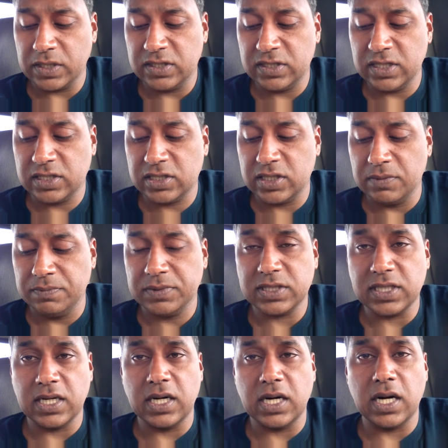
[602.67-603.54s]
systems
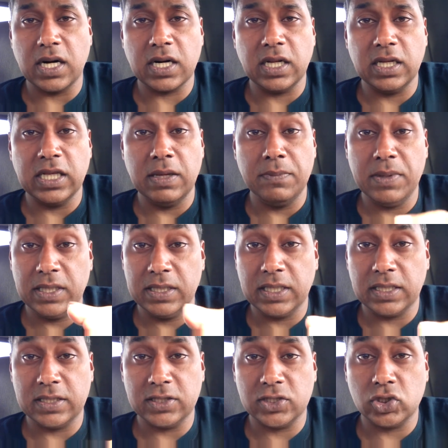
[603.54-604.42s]
are, are claiming
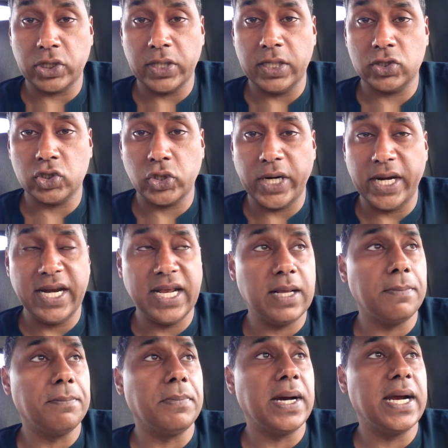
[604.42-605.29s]
that there's tra trading
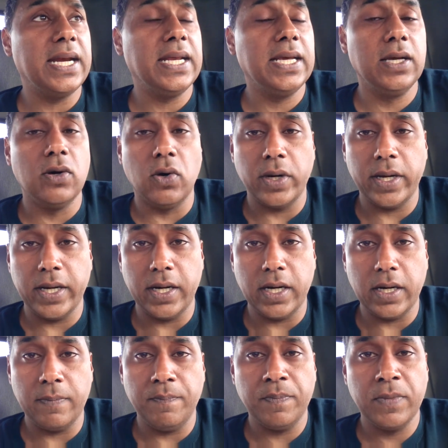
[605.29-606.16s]
and mining going
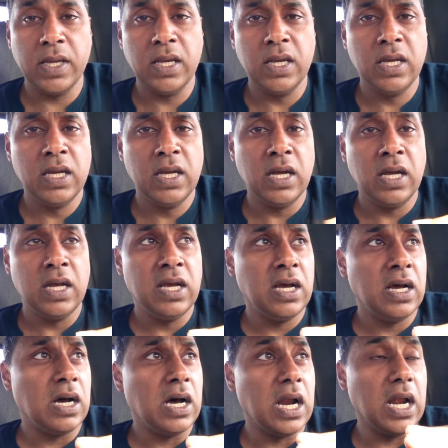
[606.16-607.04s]
on.
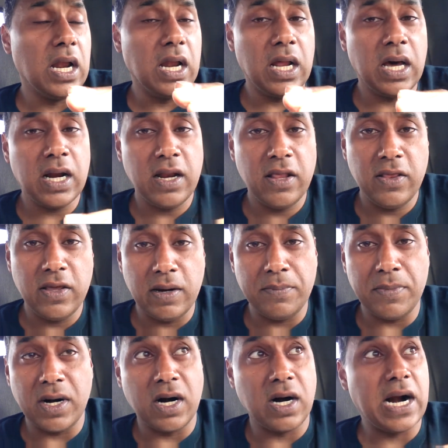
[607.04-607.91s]
A lot of
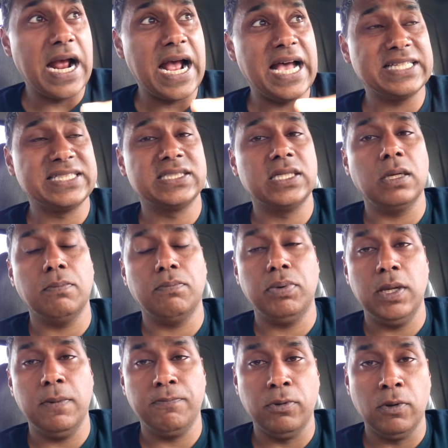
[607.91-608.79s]
them are asking
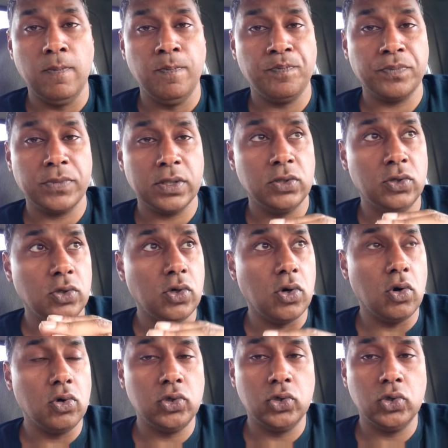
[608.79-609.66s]
people to
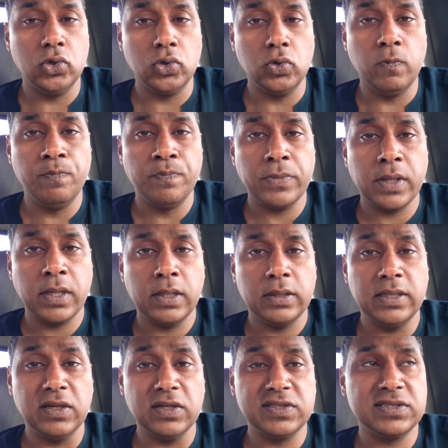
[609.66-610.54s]
go to
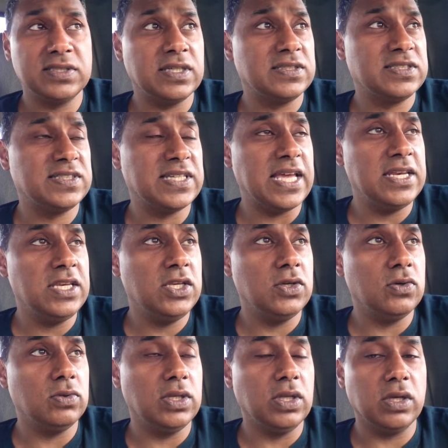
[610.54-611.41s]
they'll to send
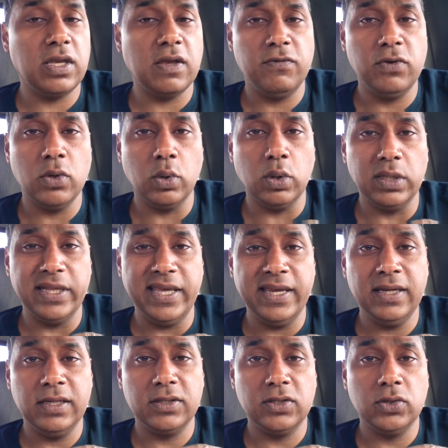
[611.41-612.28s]
you they'll give you a
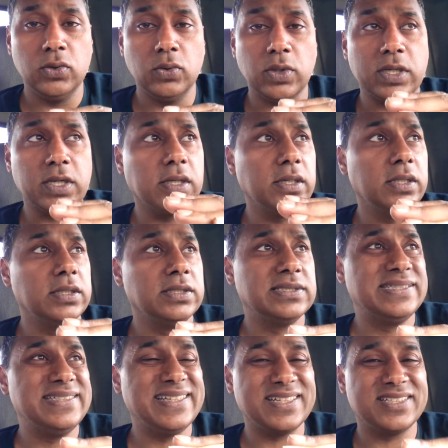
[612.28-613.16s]
link to a
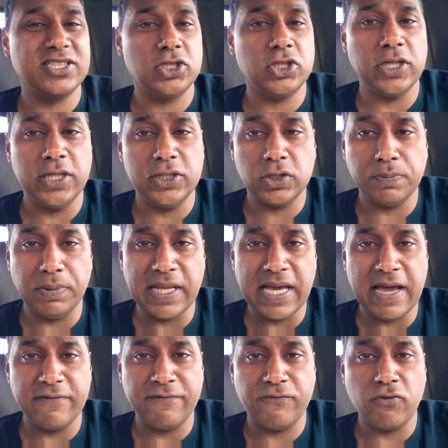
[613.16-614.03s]
currency exchange
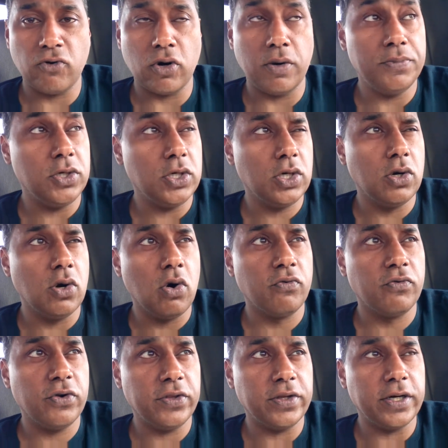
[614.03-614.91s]
platform. You go
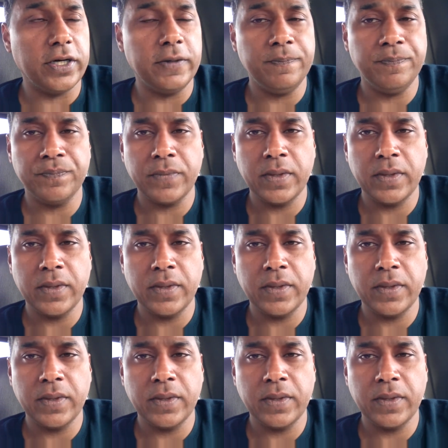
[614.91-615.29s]
over there,